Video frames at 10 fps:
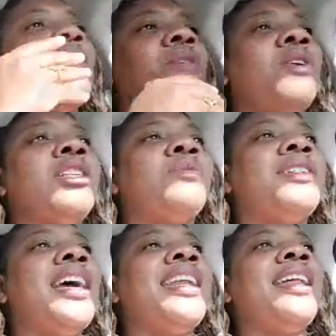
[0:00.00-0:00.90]
once we're
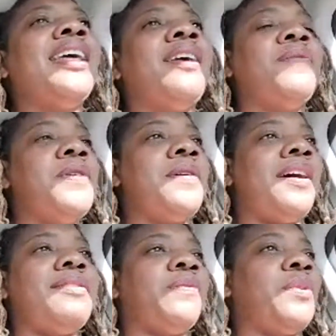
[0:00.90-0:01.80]
dead in it, if you don't
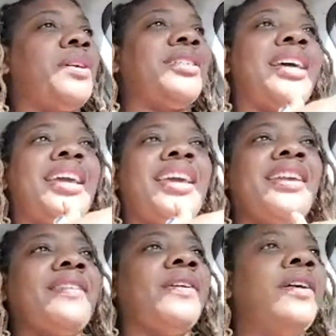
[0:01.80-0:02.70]
have this foresight,
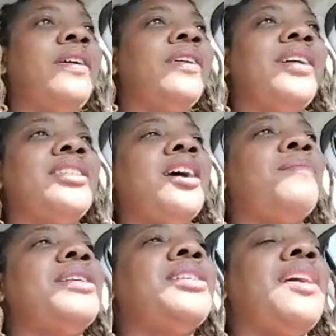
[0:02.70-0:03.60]
it's going
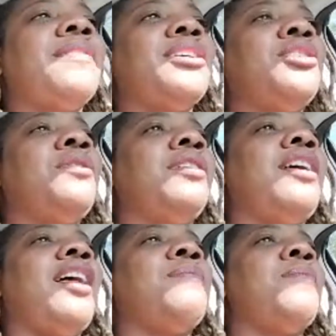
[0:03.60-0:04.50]
to be tough, because you and a
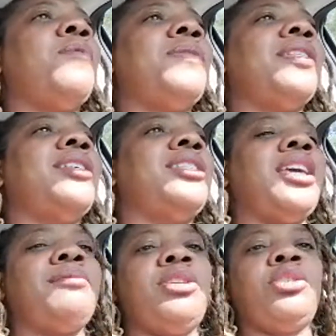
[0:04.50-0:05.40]
lot of people will be in the
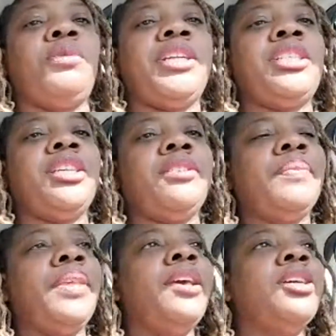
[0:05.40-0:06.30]
same
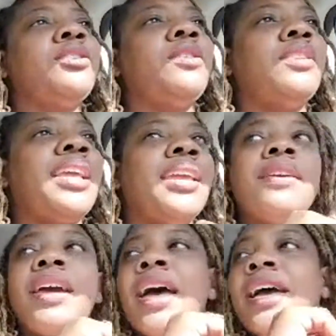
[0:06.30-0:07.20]
situation. So thank
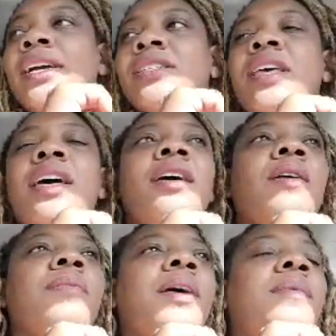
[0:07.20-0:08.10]
you guys.
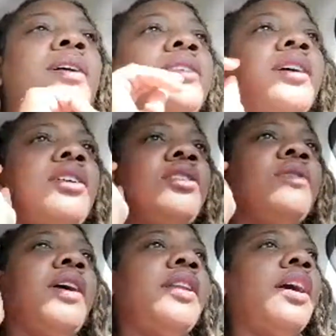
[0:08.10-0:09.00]
I'm also going to
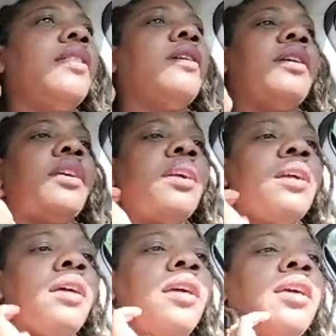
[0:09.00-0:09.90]
do another
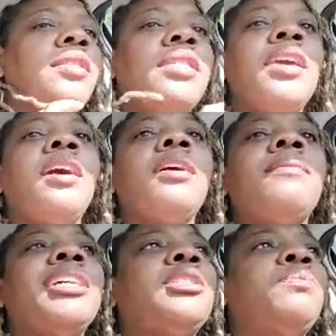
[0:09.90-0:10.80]
thing on
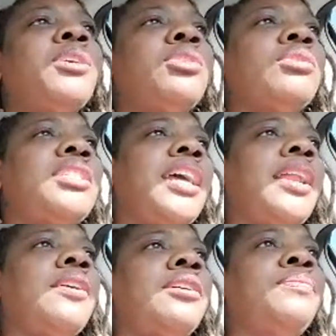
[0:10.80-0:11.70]
my spiritual
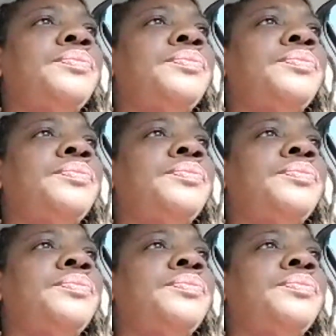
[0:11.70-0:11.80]
channel